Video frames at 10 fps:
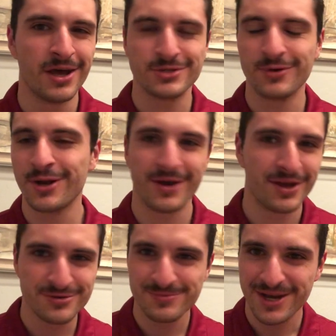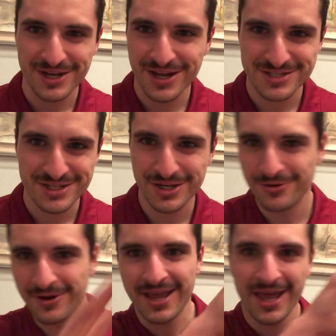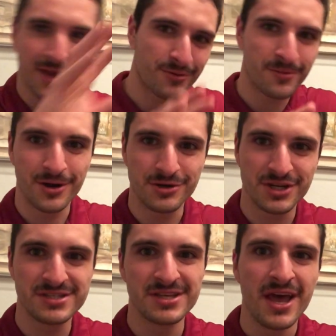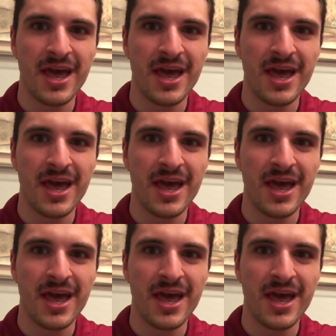So anyway, here's my chance to do I Can promotions.